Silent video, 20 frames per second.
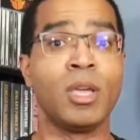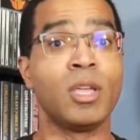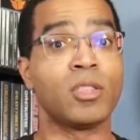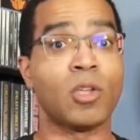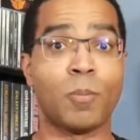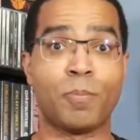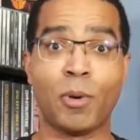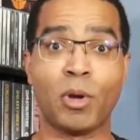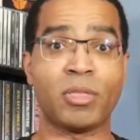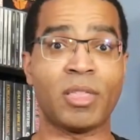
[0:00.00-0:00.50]

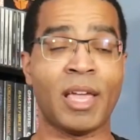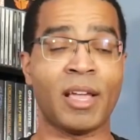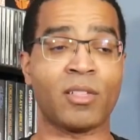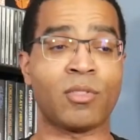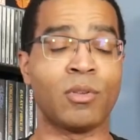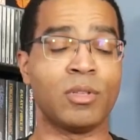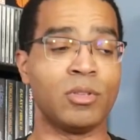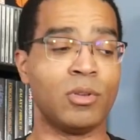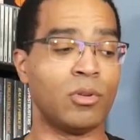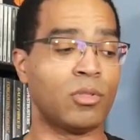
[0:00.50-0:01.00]
They're both
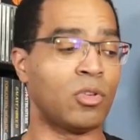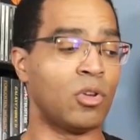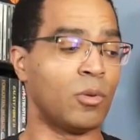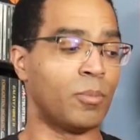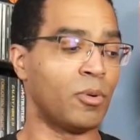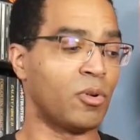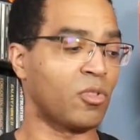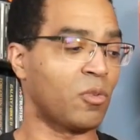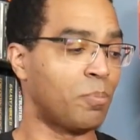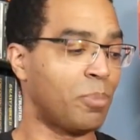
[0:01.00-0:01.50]
excellent
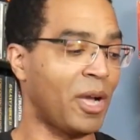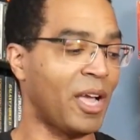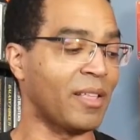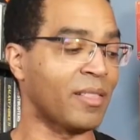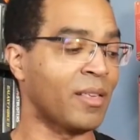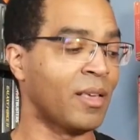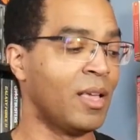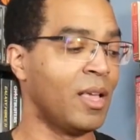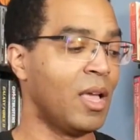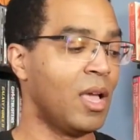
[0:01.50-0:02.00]
YouTubers.
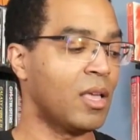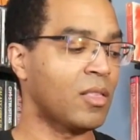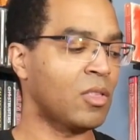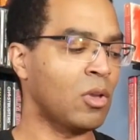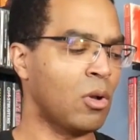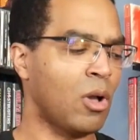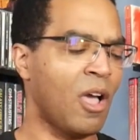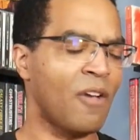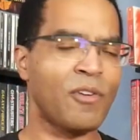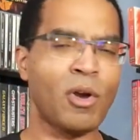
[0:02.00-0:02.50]
But,
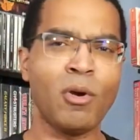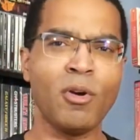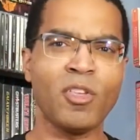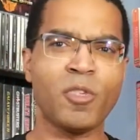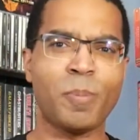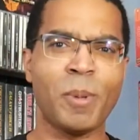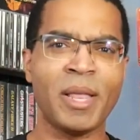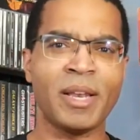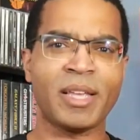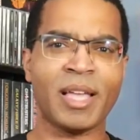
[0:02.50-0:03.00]
so I've
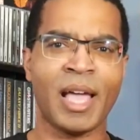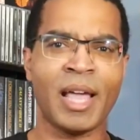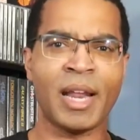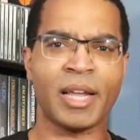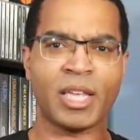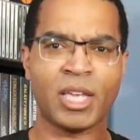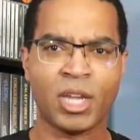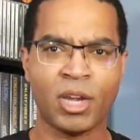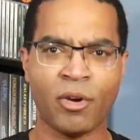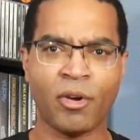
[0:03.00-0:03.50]
always been kind
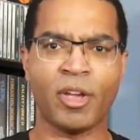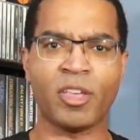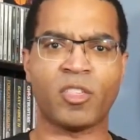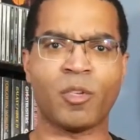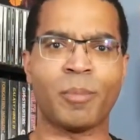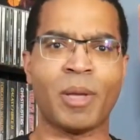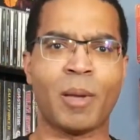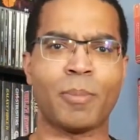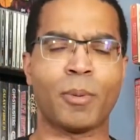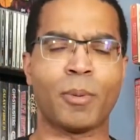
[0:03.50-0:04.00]
of curious about